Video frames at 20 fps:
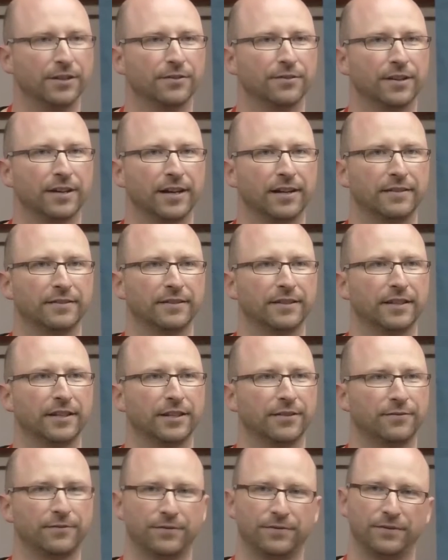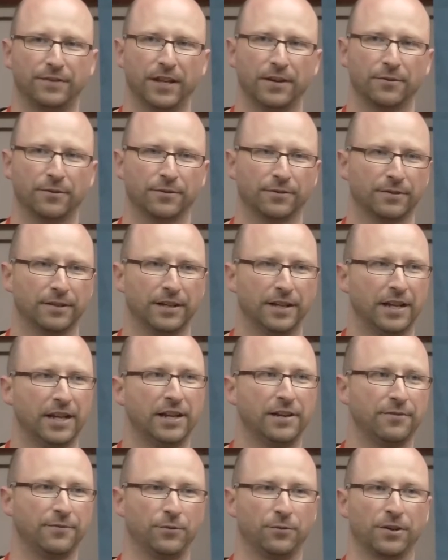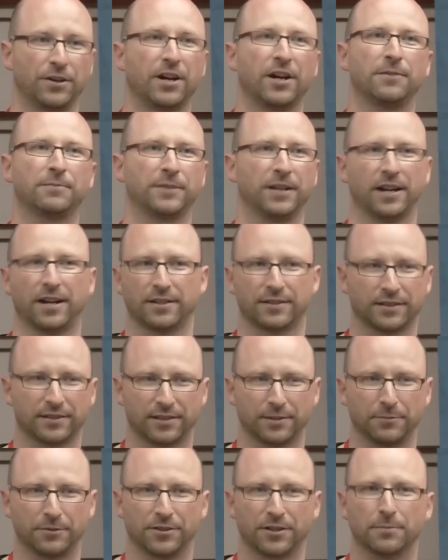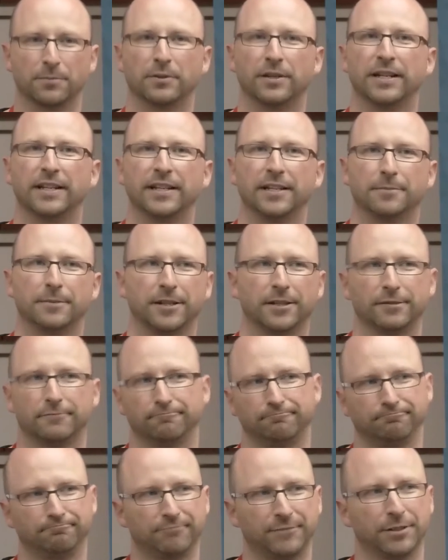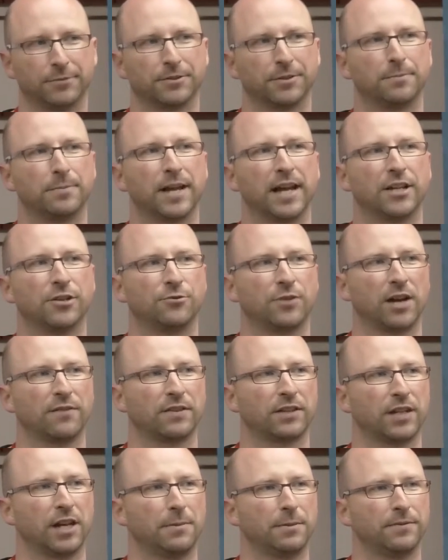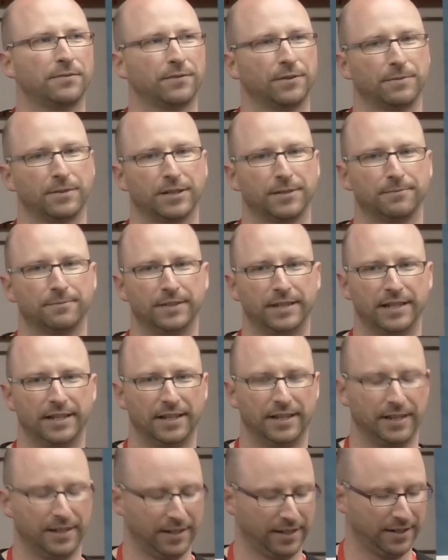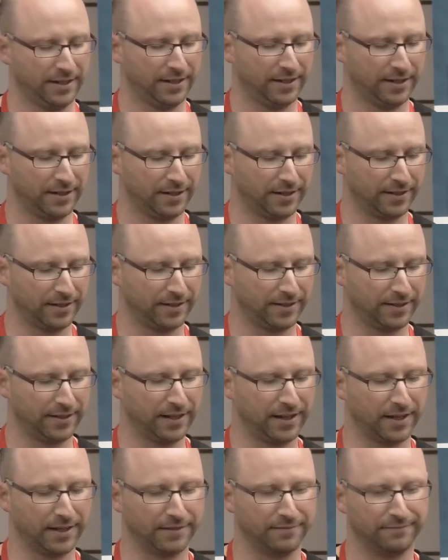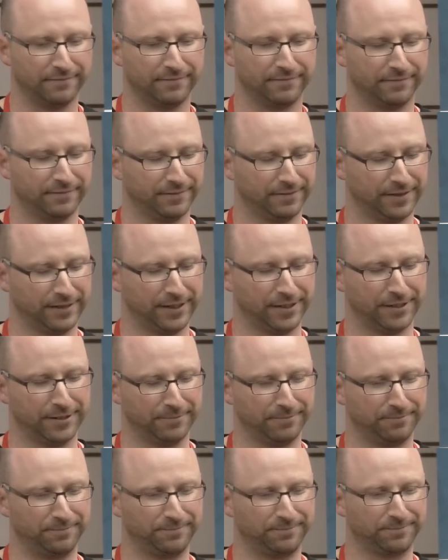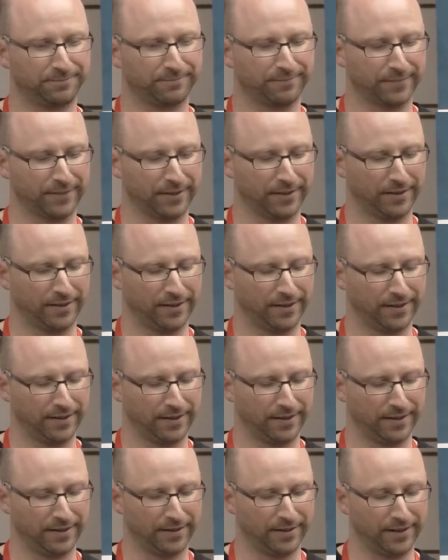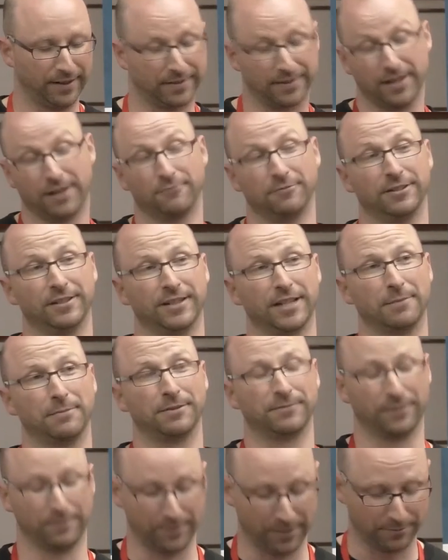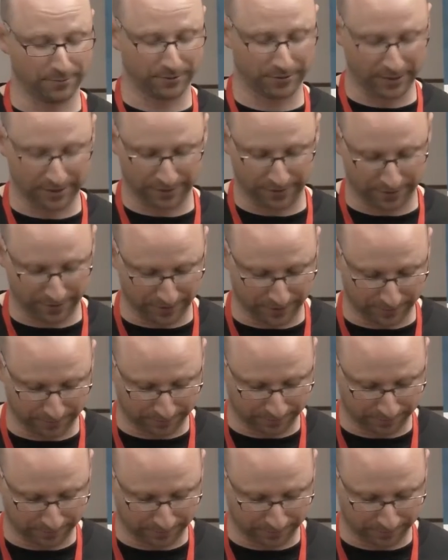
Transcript: that. And if they were, if you were Comcast and someone's complaining about you know some bad traffic coming from them, uh, then um, uh, it's not really coming from them. So that's a, uh,